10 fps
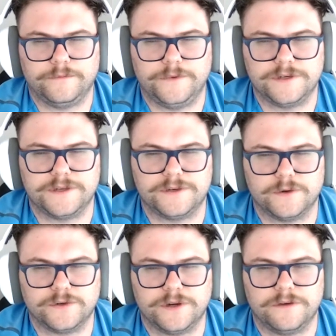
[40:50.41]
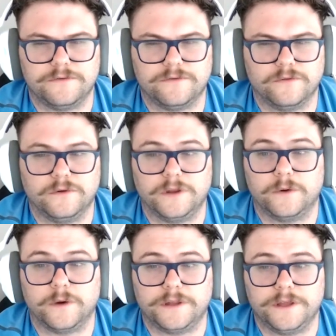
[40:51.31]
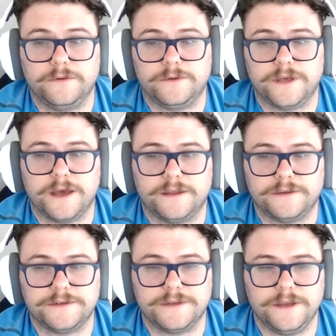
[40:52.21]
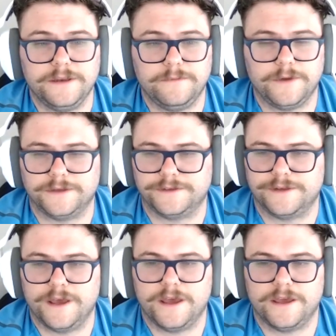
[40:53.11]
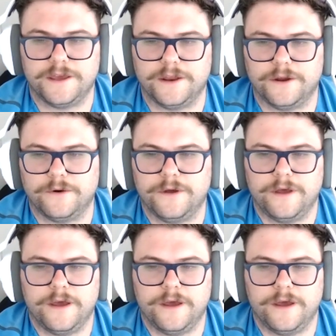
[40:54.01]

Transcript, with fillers: disassociative really quickly with that scene because you know